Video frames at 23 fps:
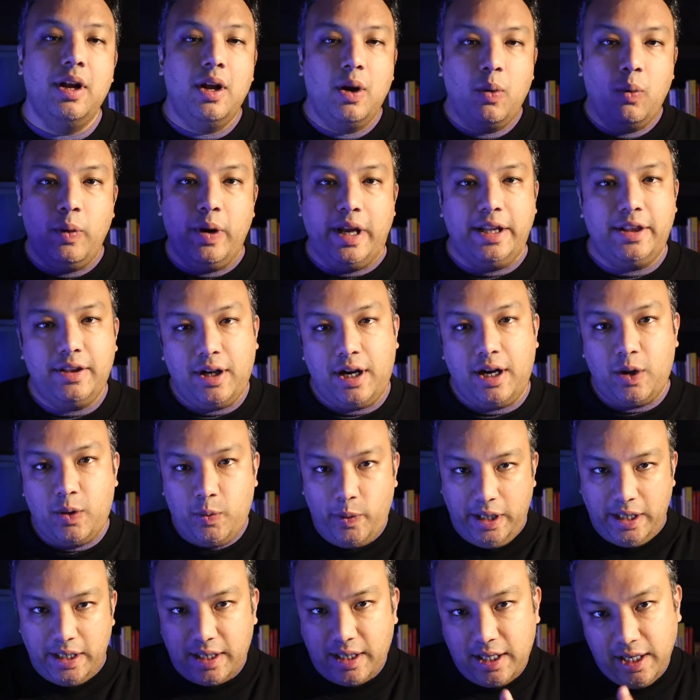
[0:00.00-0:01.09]
We thought
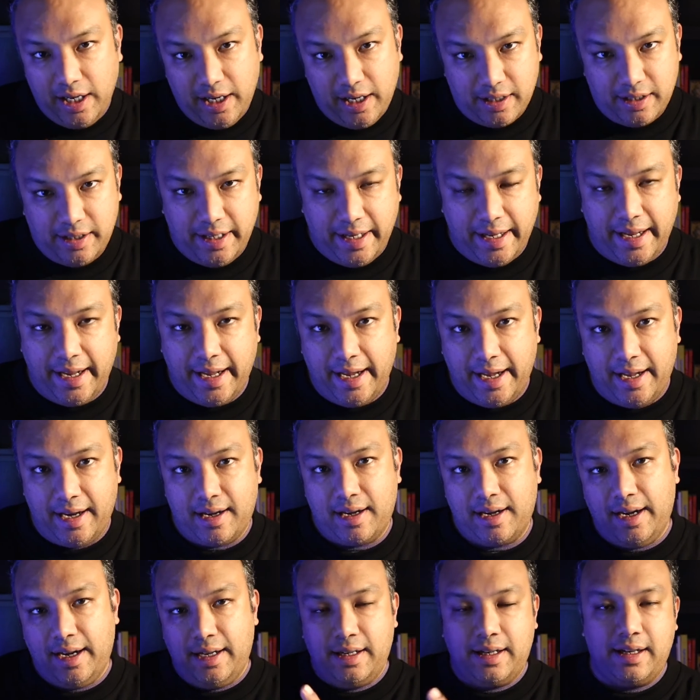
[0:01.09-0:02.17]
we'd clear the air
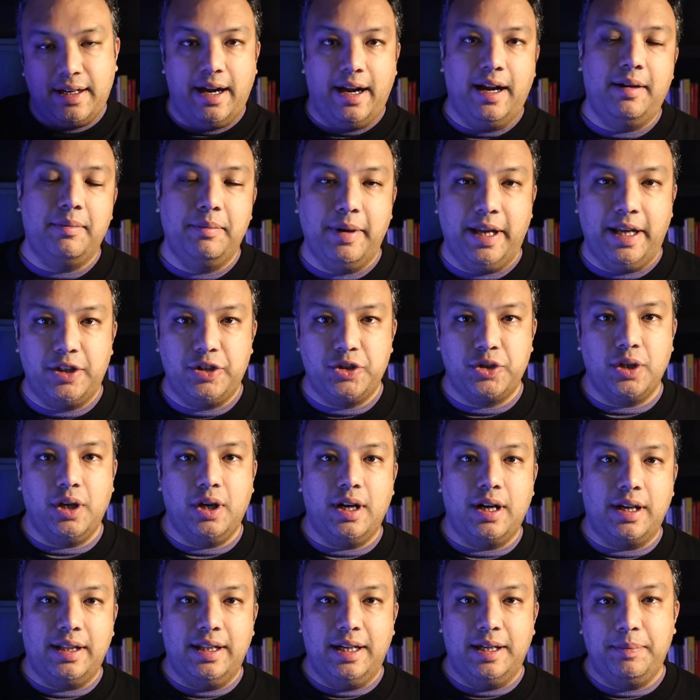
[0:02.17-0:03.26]
and try to make
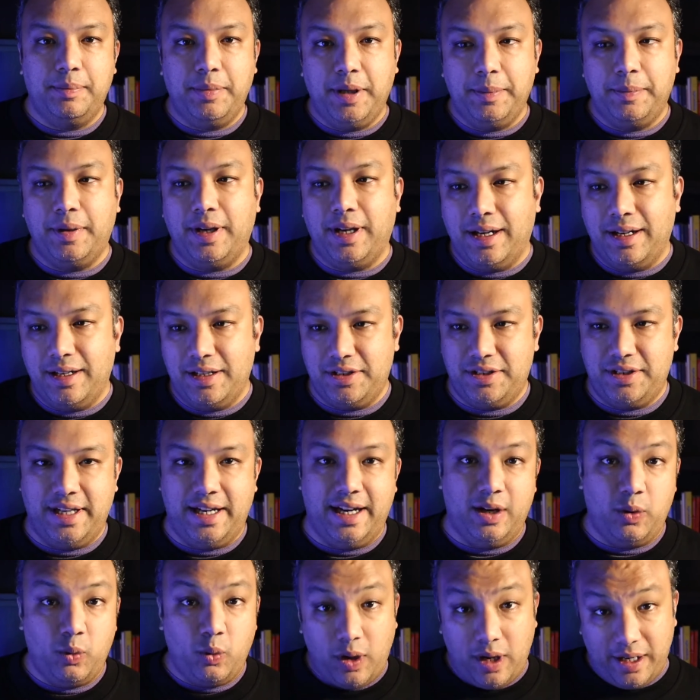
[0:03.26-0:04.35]
sure that people
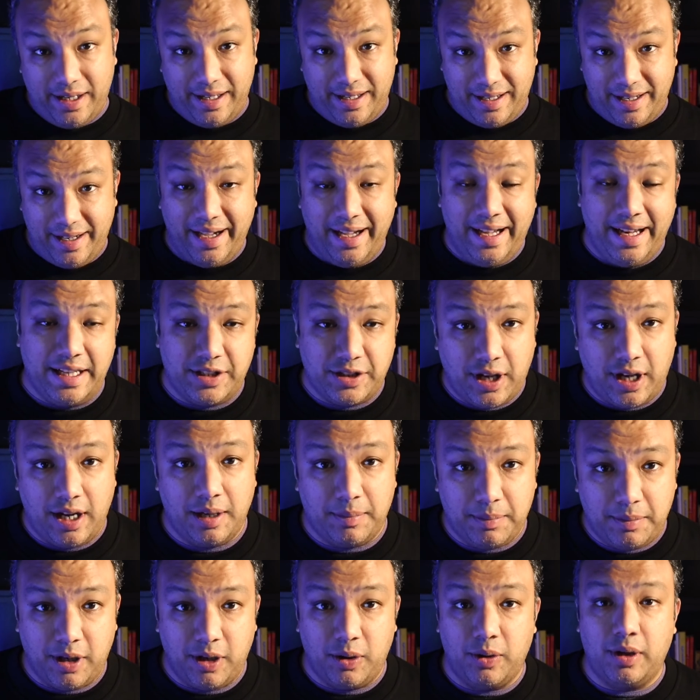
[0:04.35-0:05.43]
understand what it really is all
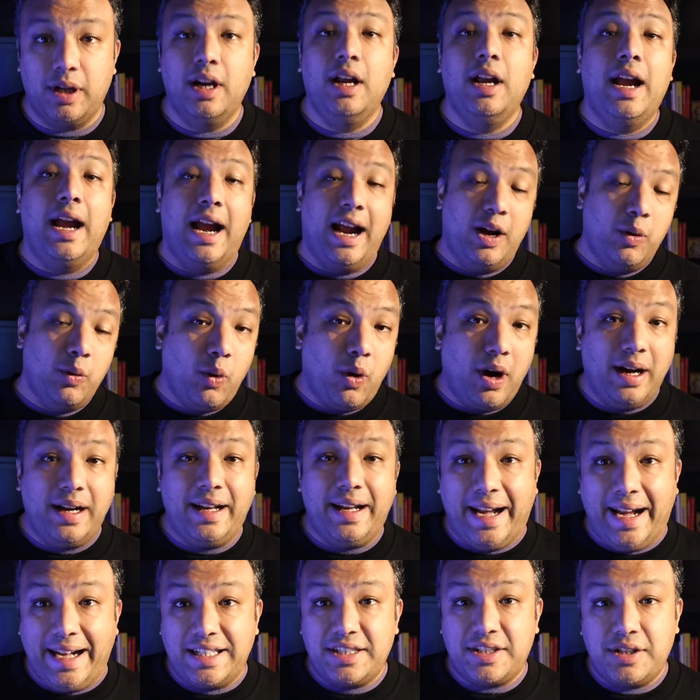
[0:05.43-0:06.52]
about and what
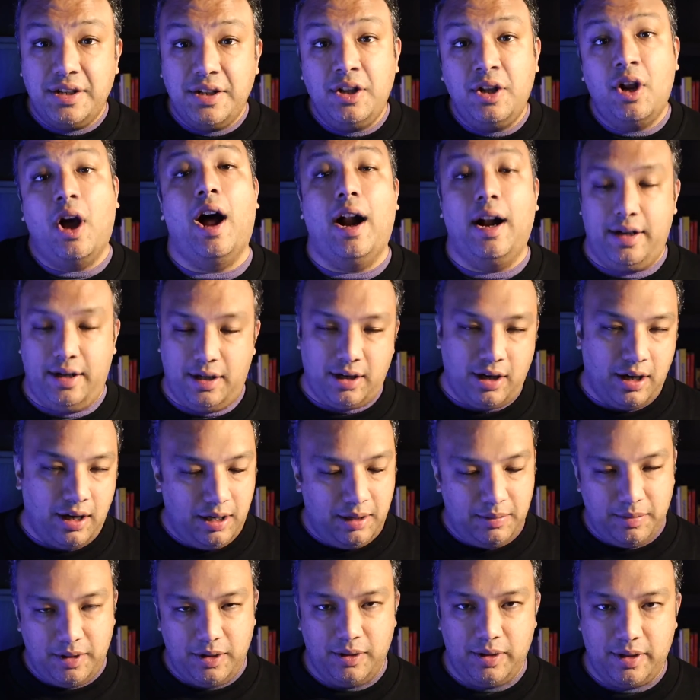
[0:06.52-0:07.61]
it's not all
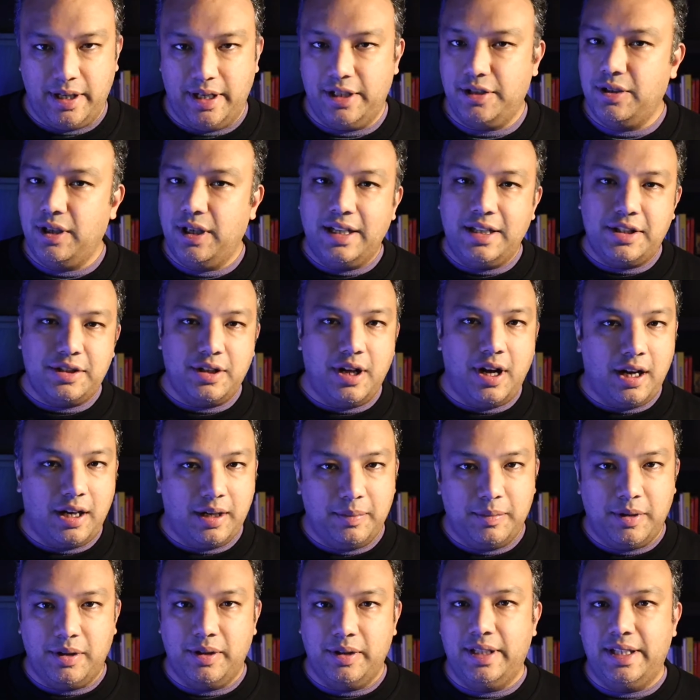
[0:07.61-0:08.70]
about, right? So let's talk
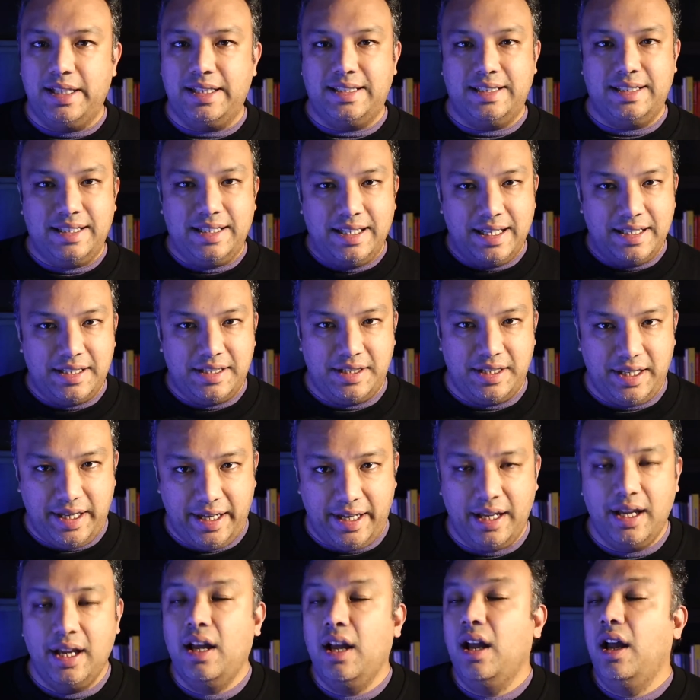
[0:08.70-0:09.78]
about this and let's
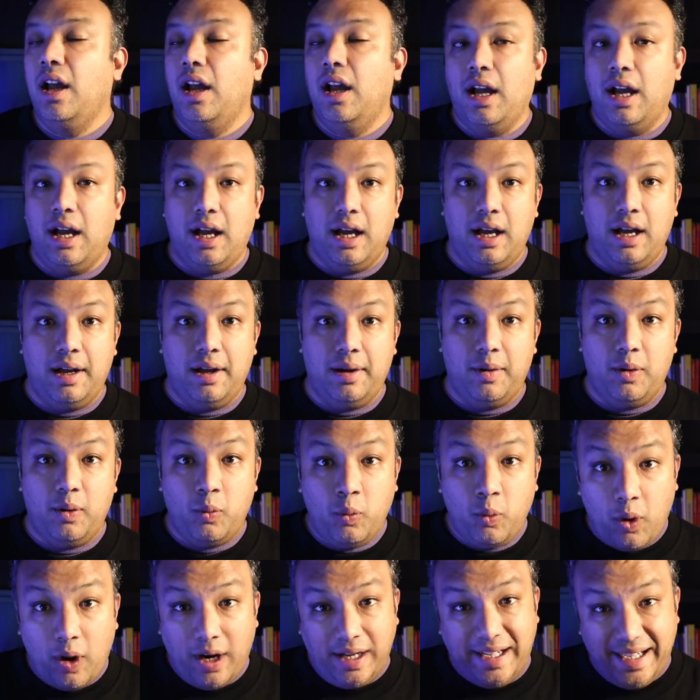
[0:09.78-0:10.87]
see uh,
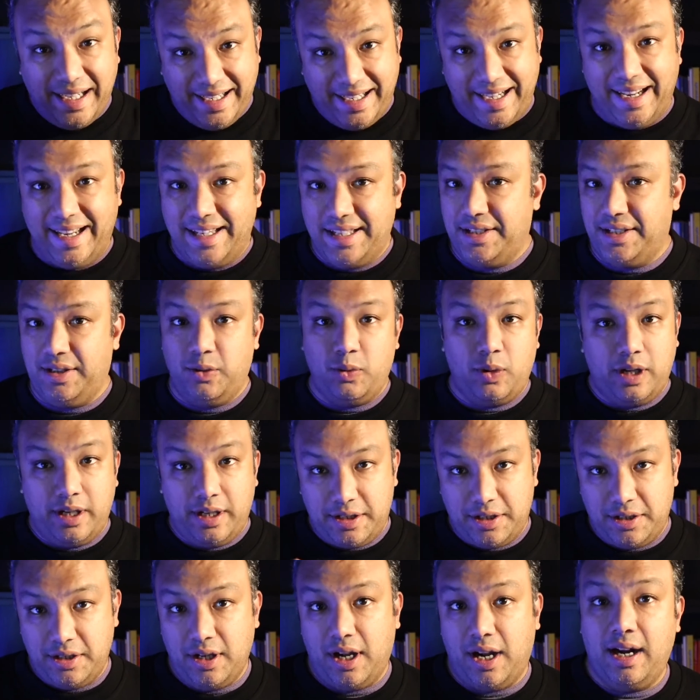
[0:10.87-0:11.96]
what it is and what
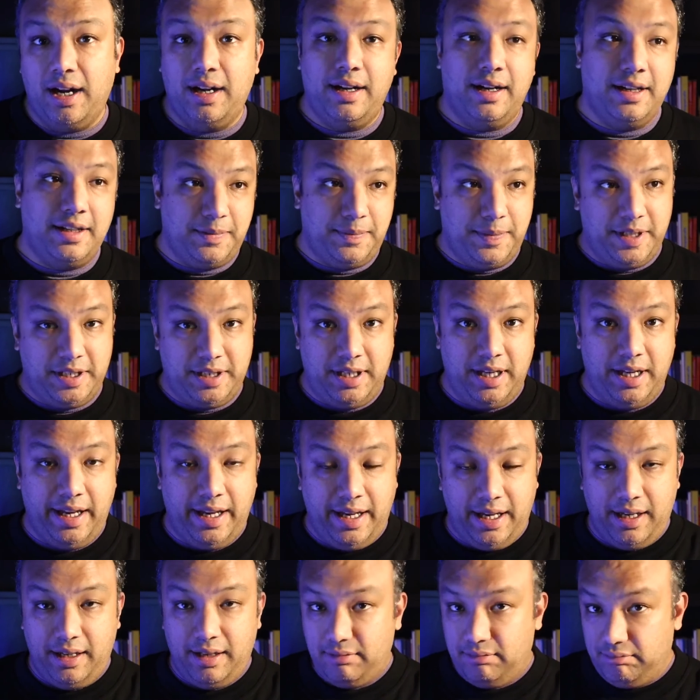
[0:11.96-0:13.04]
it's not,
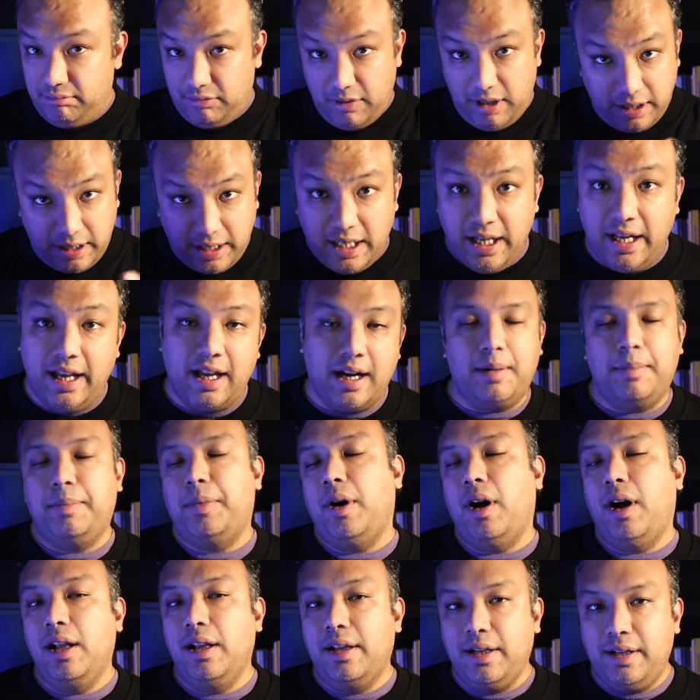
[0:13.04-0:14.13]
especially clear up
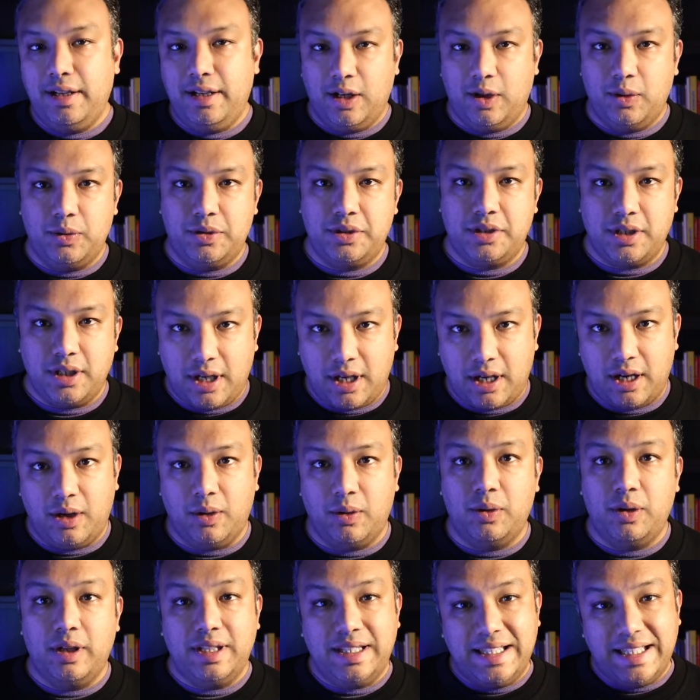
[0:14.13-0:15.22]
all the doubts
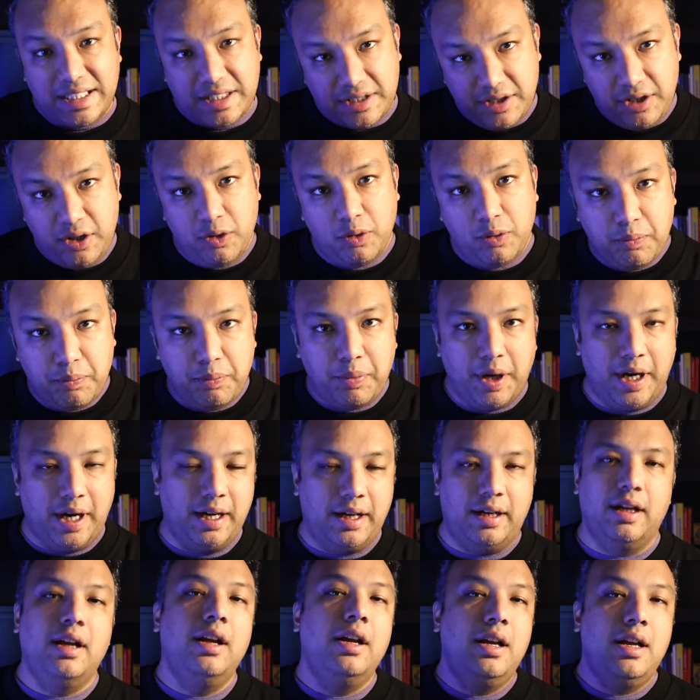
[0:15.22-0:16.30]
around this new
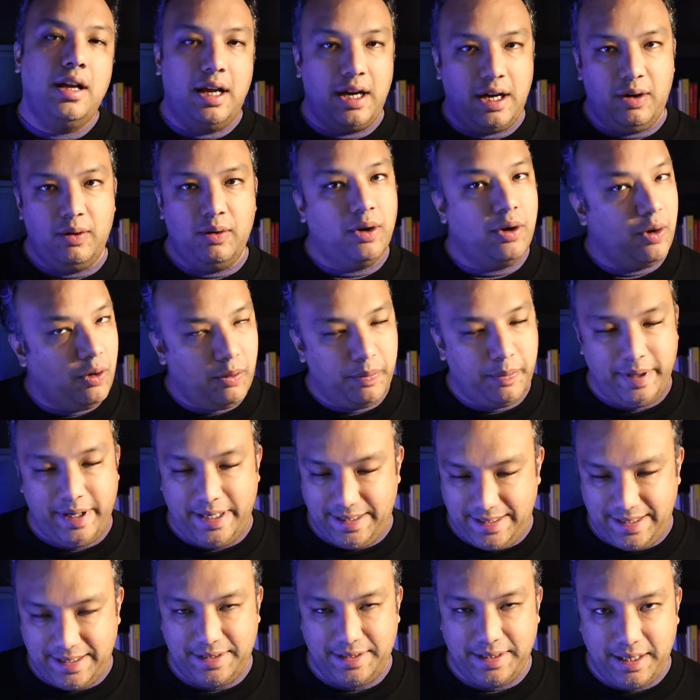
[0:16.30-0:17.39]
bug around
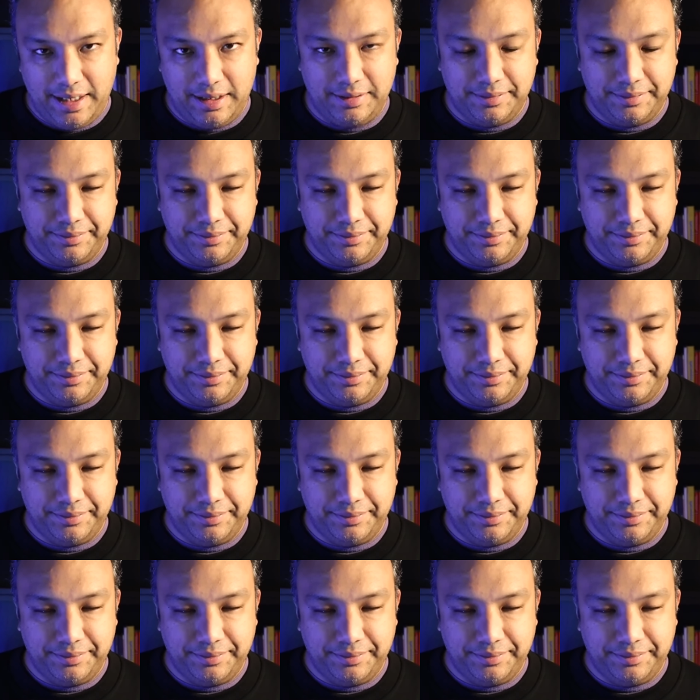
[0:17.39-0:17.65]
OpenSSL.